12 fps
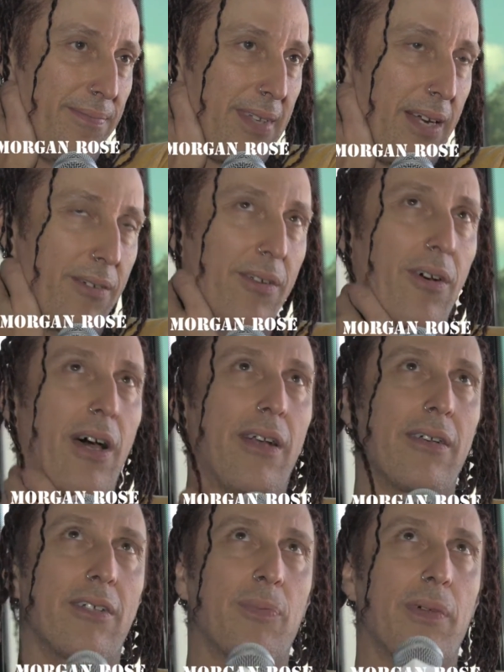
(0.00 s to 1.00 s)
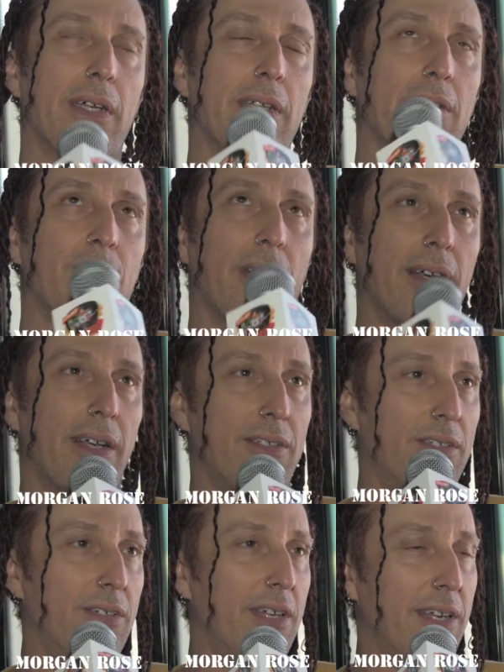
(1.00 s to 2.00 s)
I don't know how to explain this, but I
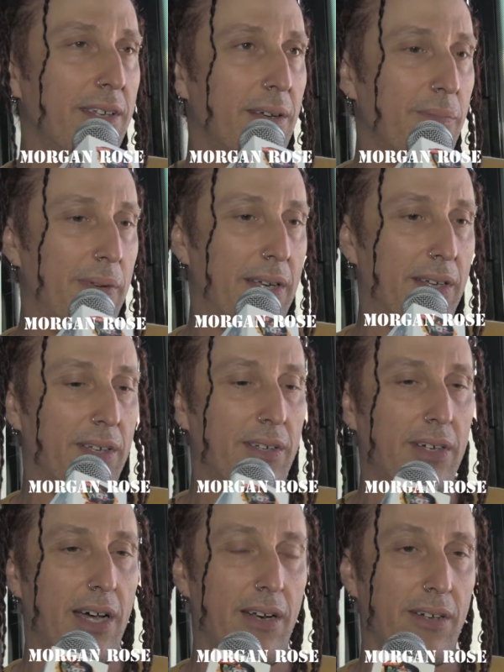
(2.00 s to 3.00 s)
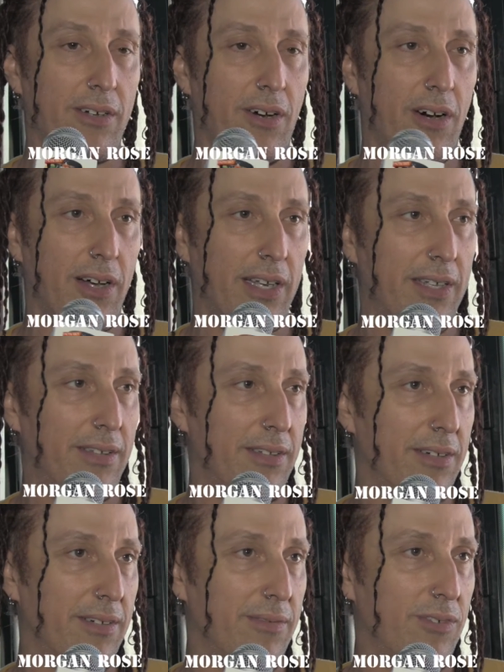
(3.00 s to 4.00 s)
guess you can end up being kind of caught in
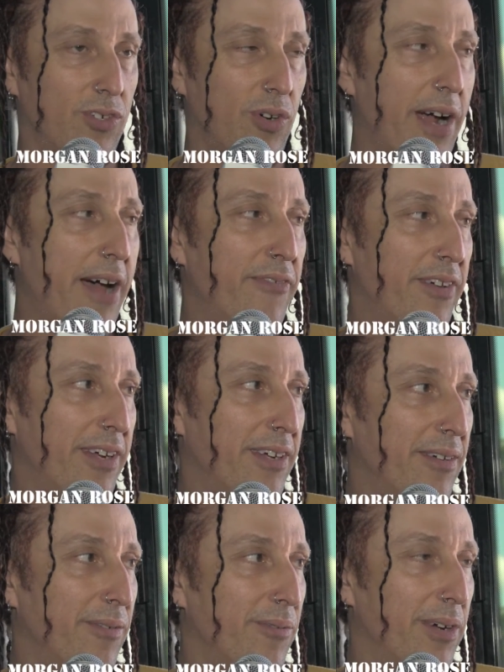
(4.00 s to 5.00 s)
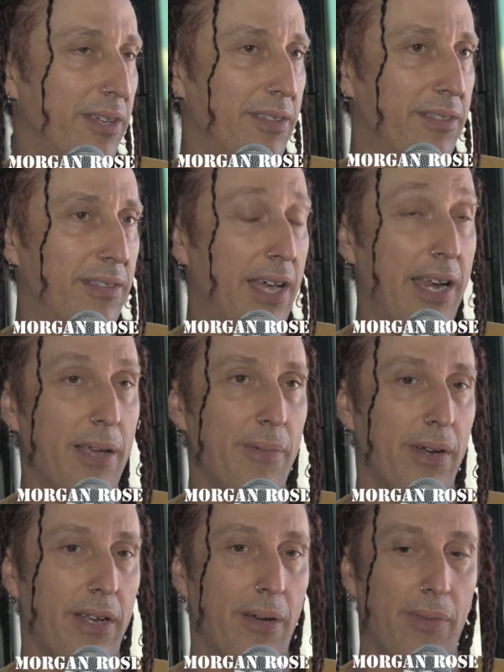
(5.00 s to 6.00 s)
the traffic with mm-hmm.
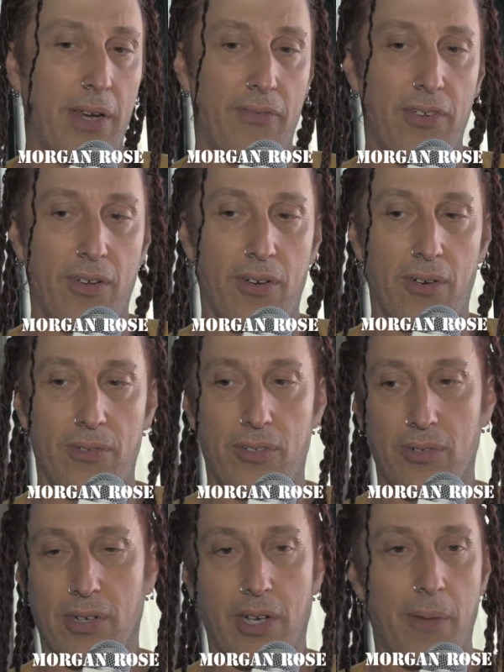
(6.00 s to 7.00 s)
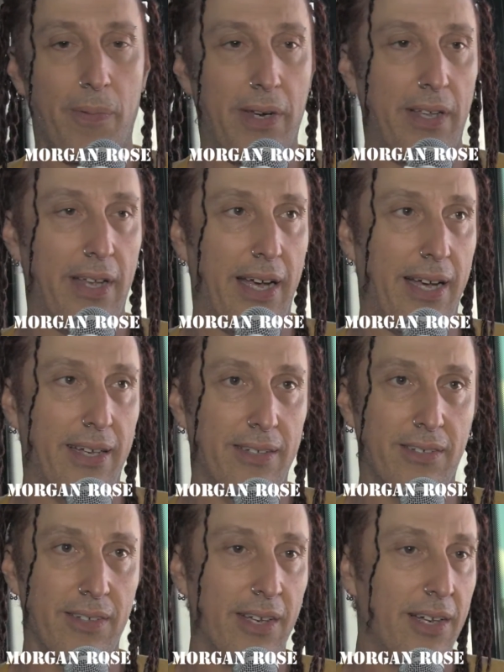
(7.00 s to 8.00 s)
anybody. I mean, if you go to a company that
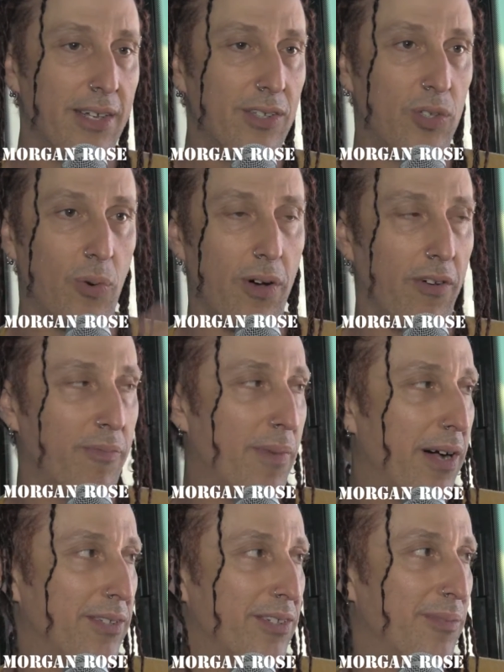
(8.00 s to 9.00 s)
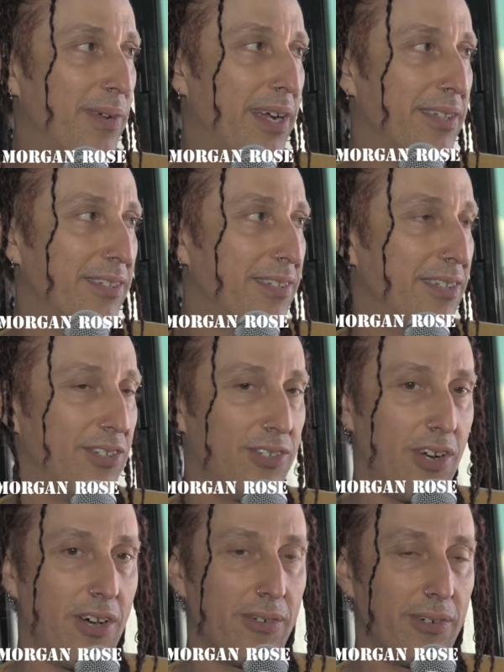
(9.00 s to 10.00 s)
has 12 monster bands in this
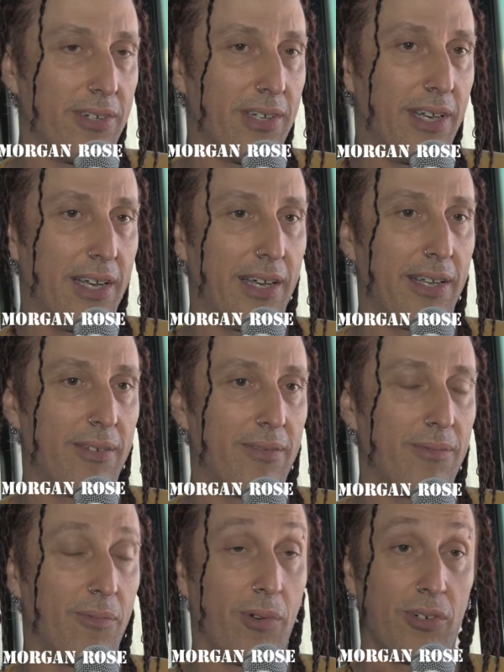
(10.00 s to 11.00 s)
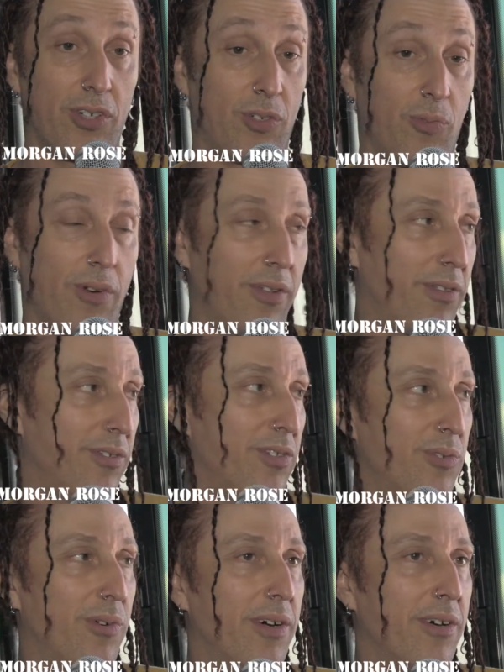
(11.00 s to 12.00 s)
genre and we're just one of those
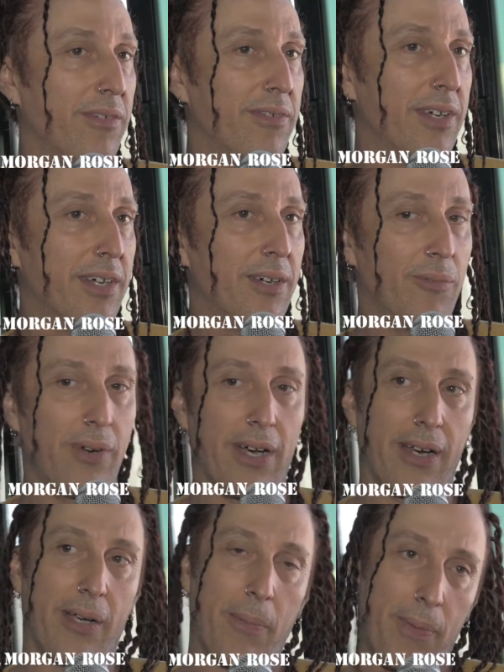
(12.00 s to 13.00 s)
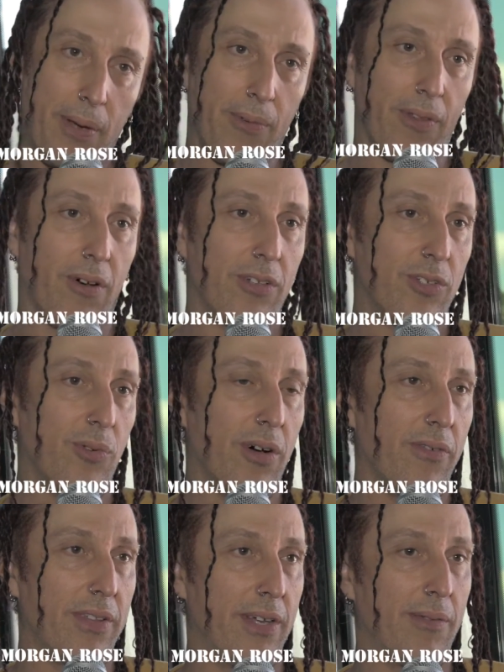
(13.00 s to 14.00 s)
12, we got to compete with all
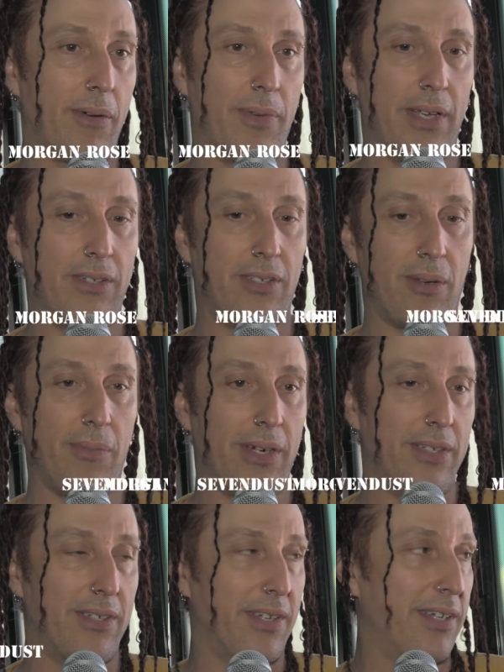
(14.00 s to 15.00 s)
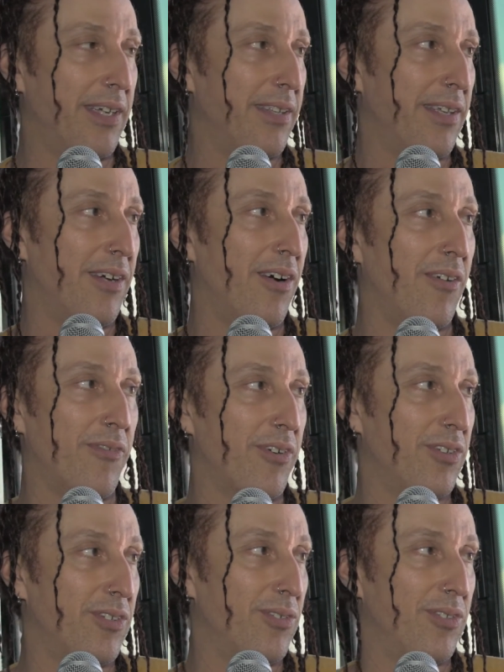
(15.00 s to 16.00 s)
12 of them. I mean, somebody's going to get the offer
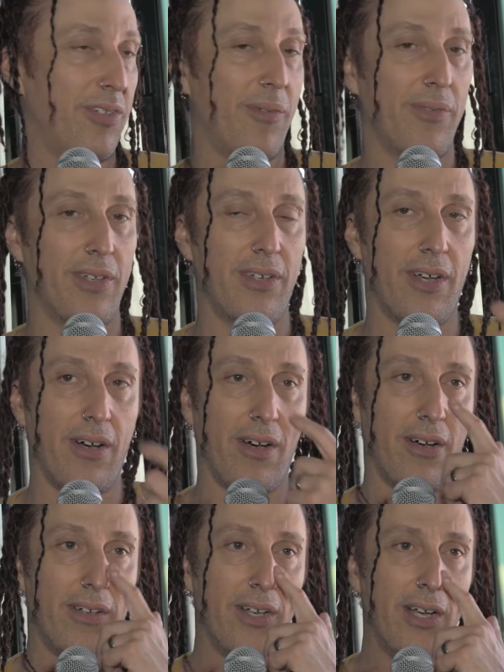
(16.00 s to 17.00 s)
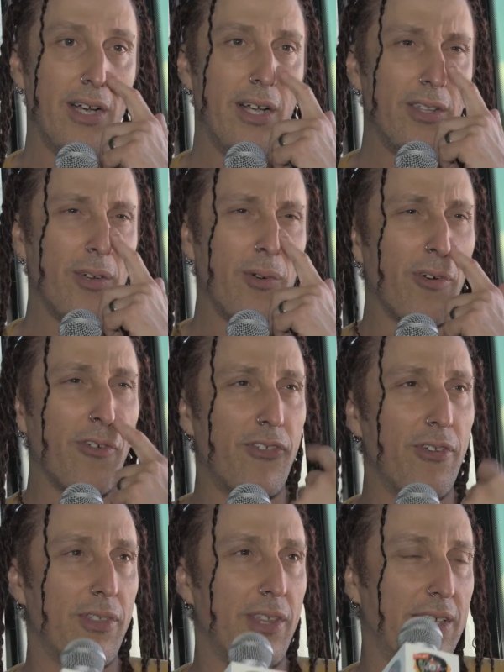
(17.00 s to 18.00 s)
to do something. Uh, there were a
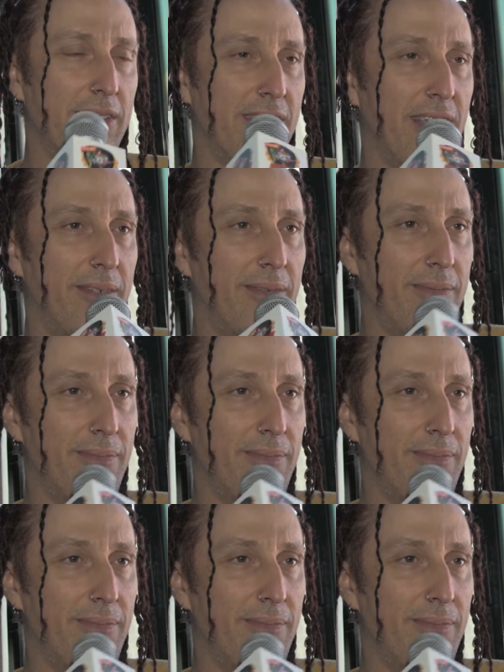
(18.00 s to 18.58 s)
few things that